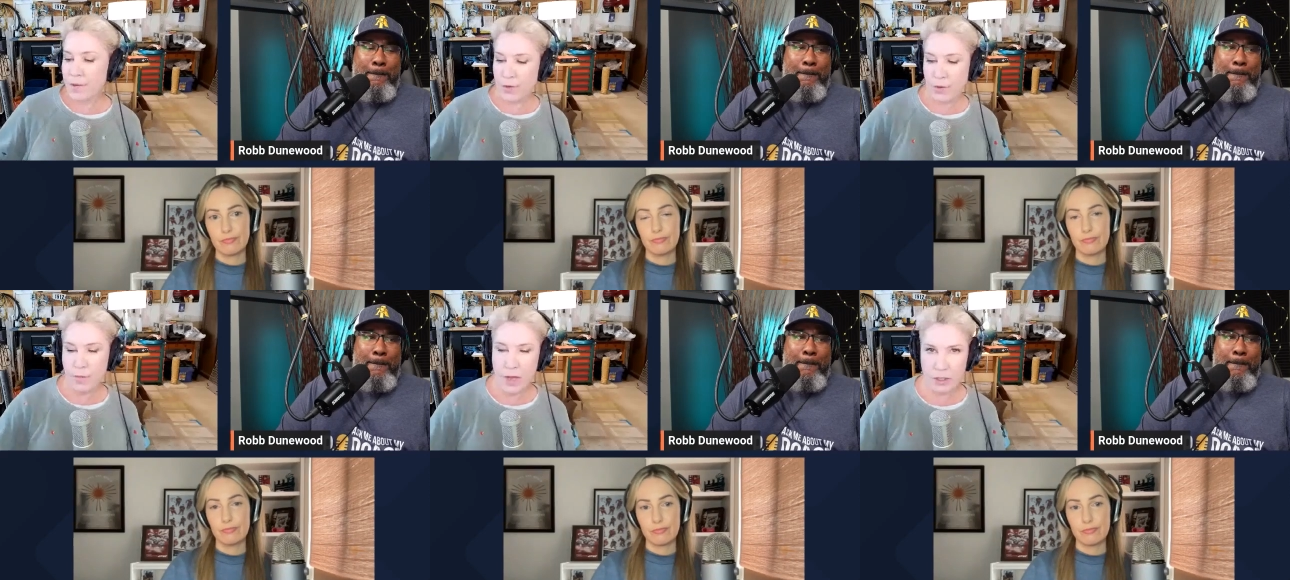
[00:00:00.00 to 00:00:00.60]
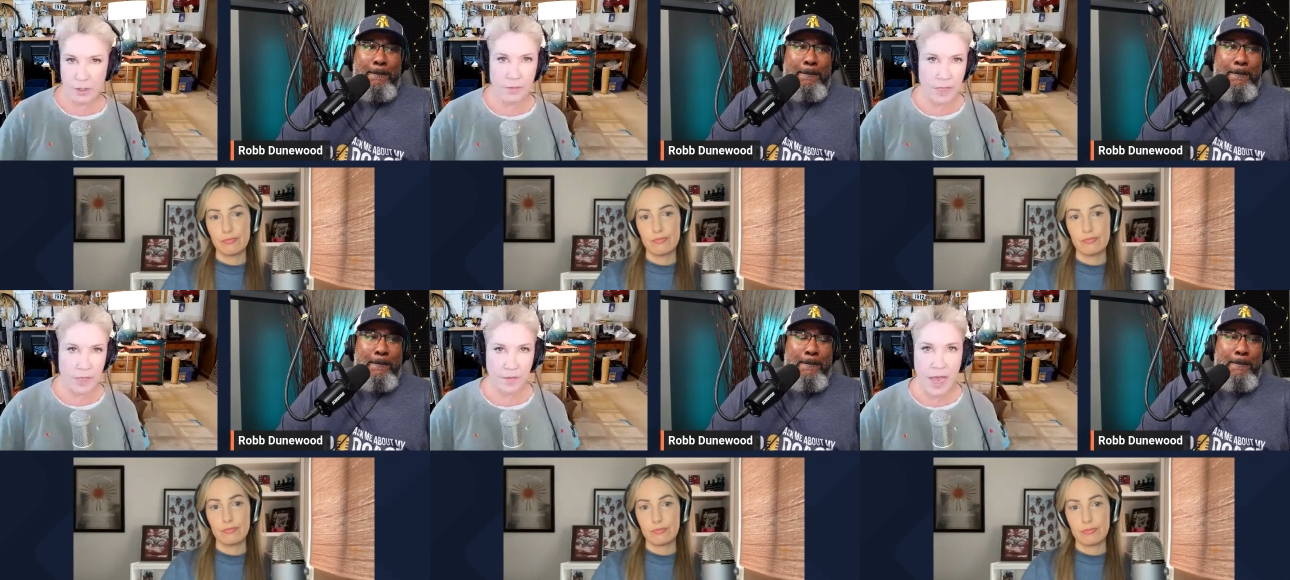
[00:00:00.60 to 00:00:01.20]
Speaker 1: you mentioned
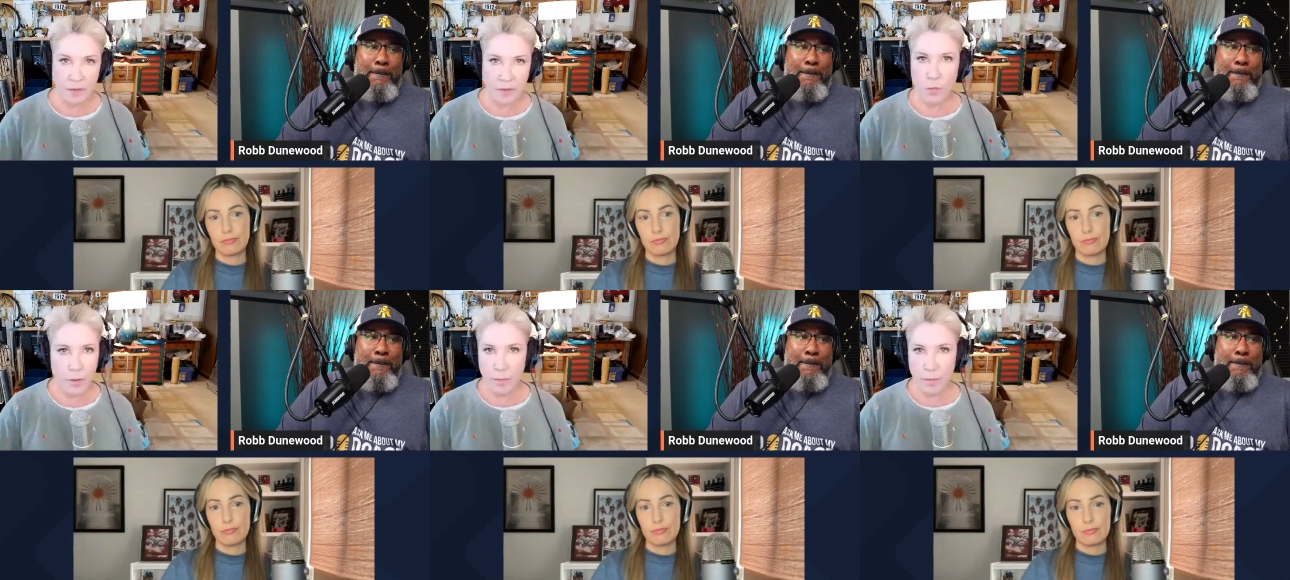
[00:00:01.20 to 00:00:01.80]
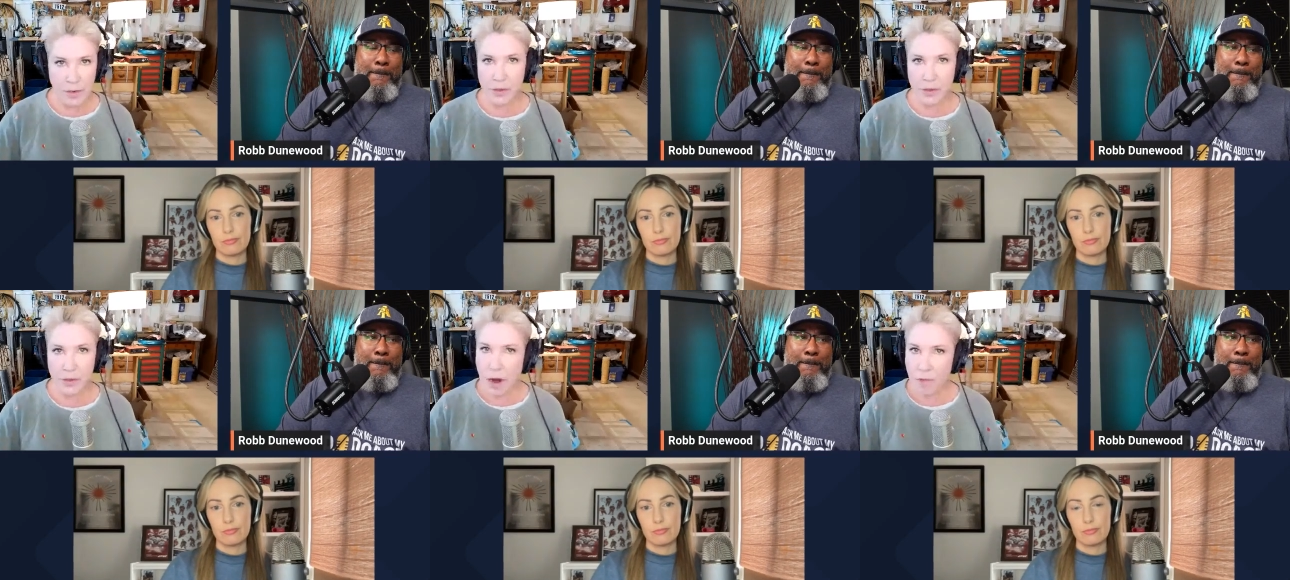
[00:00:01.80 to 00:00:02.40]
that, yeah, when bundled
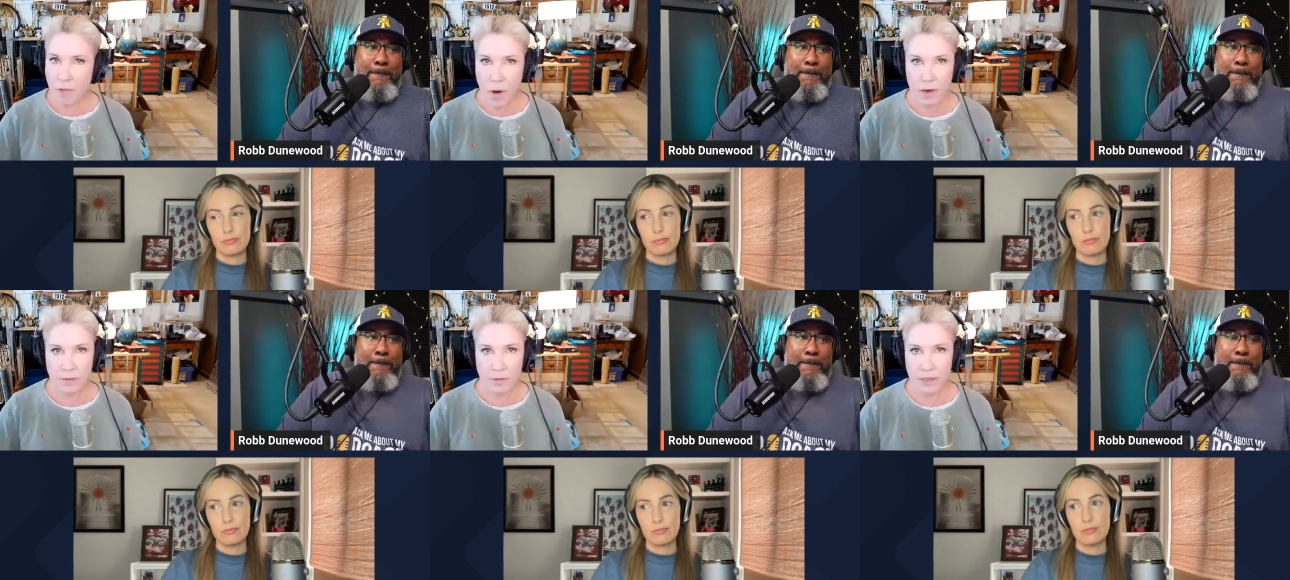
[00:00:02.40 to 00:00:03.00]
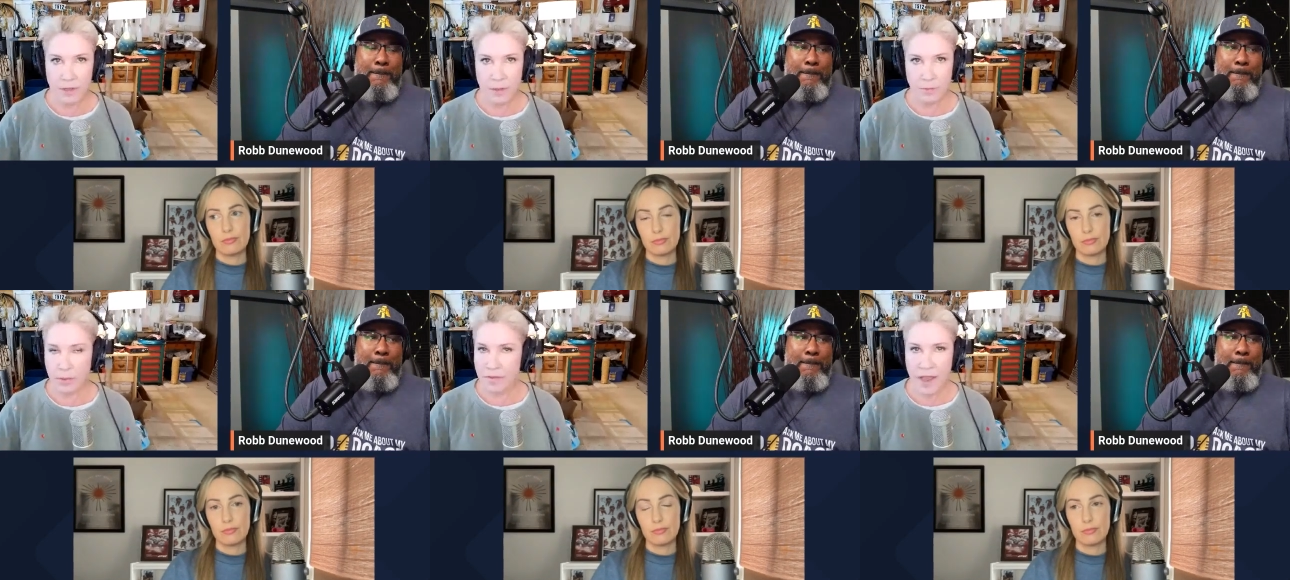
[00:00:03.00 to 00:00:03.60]
software is
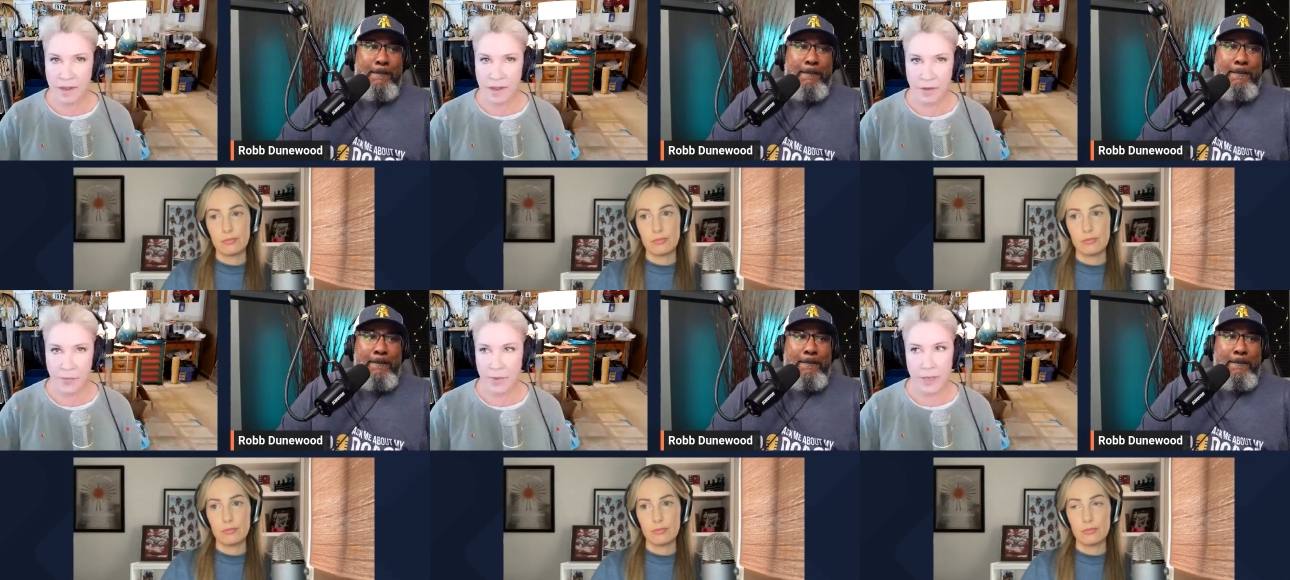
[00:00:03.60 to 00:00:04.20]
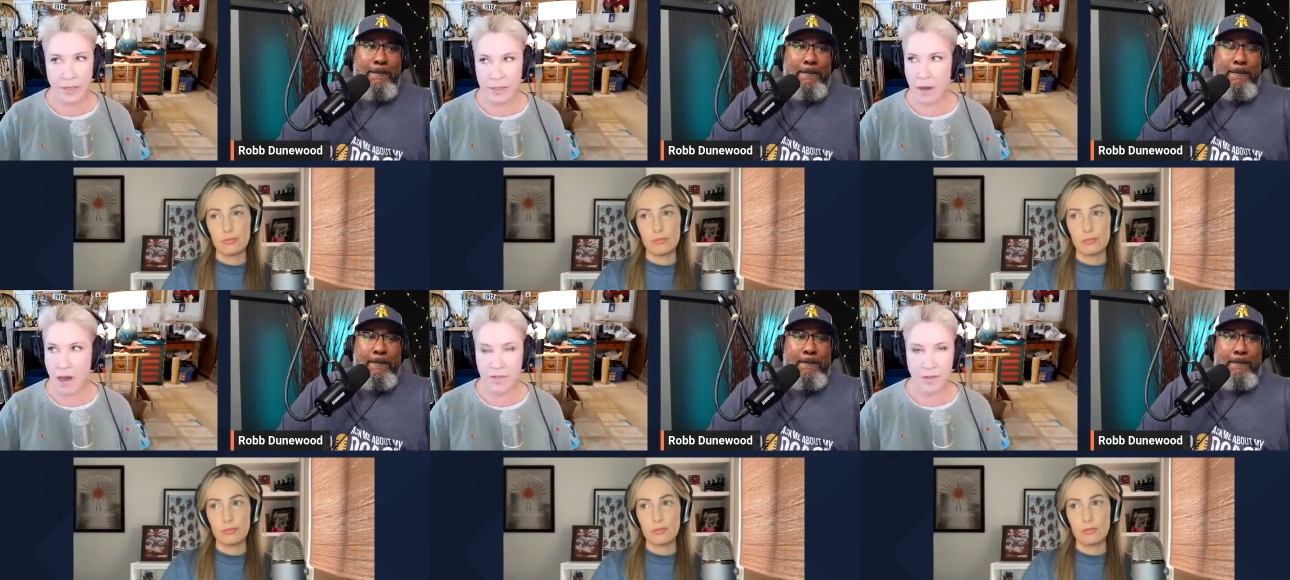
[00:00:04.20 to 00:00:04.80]
provided, it's
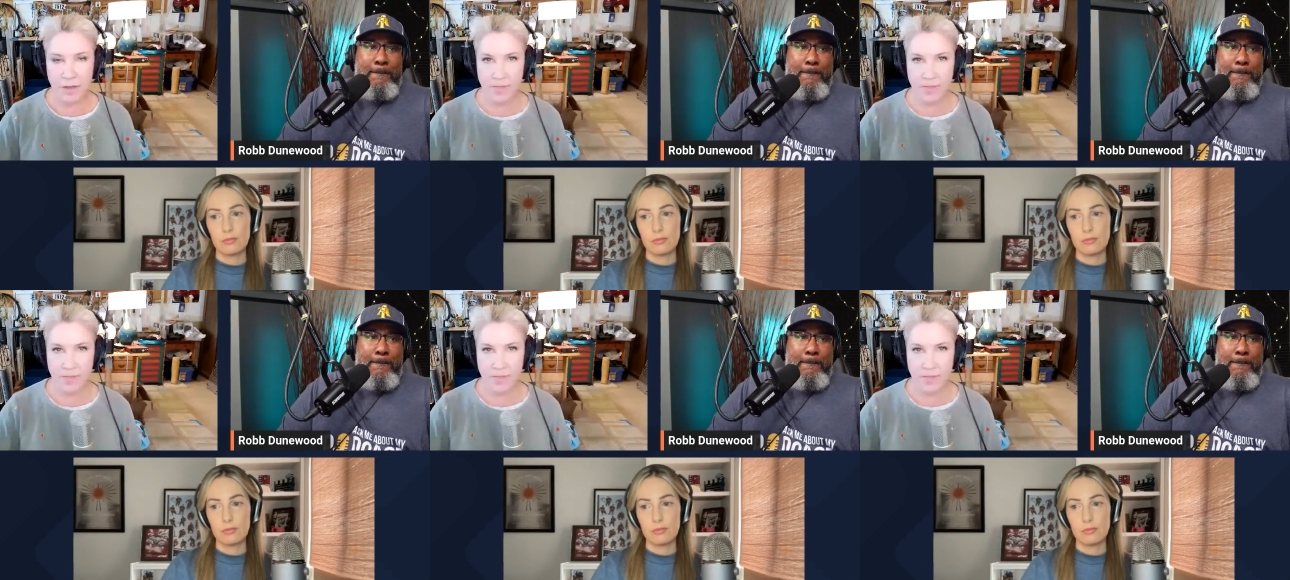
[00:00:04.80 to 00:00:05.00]
often